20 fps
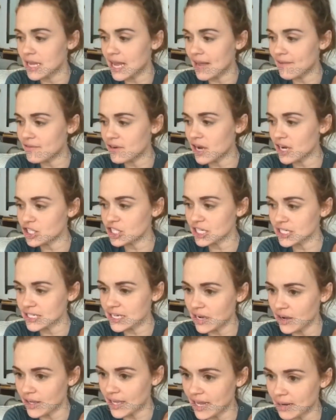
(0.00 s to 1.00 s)
I have not checked it
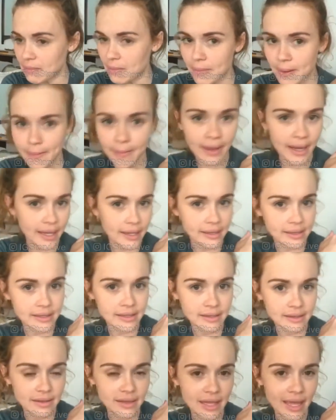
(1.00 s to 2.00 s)
out yet. I'm a bit behind
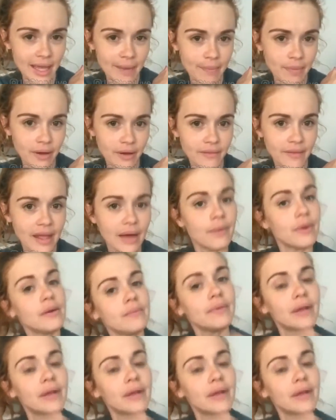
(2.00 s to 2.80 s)
the 8 ball on that one,